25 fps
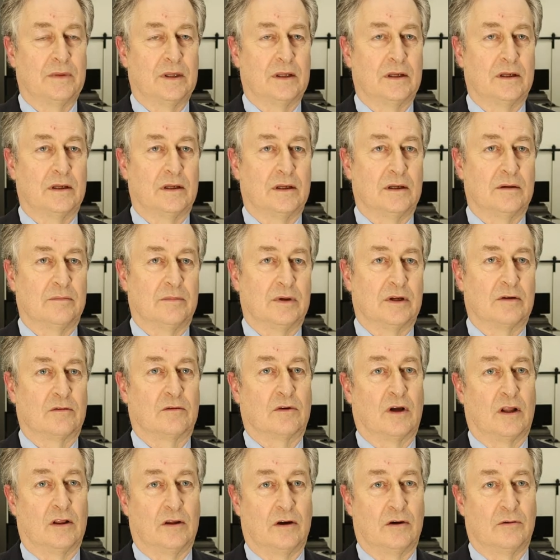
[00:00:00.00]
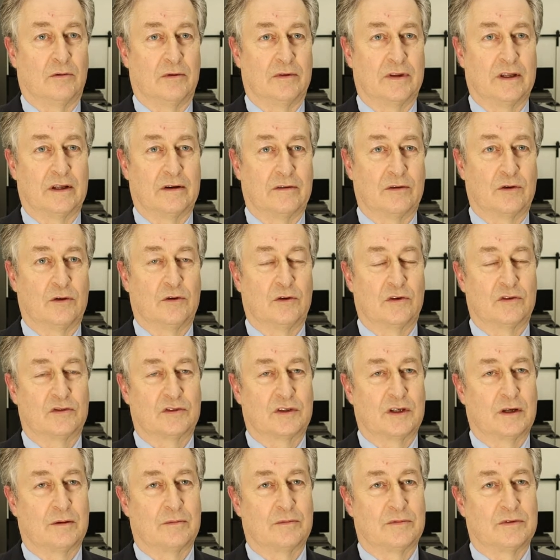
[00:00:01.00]
But along with that, of course,
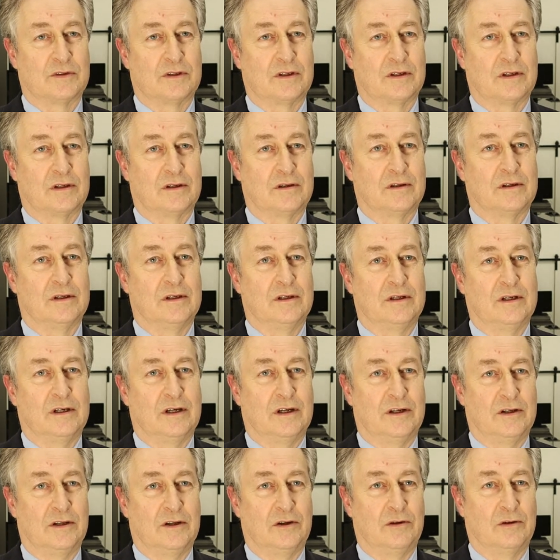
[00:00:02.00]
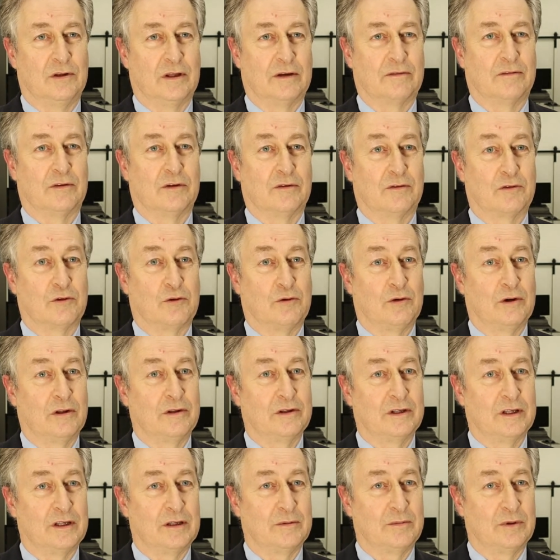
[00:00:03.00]
comes a new level of
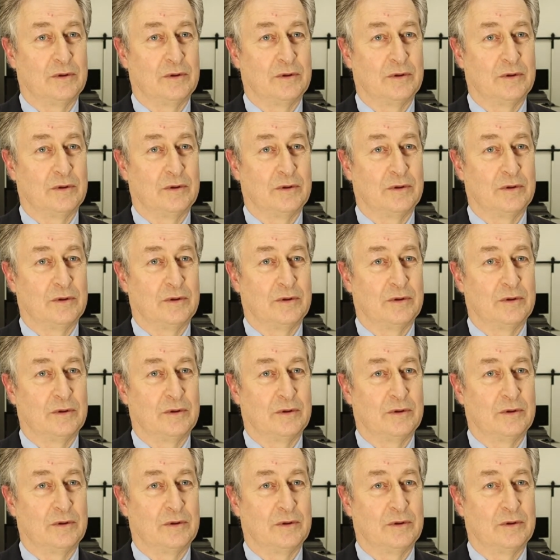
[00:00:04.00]
quality,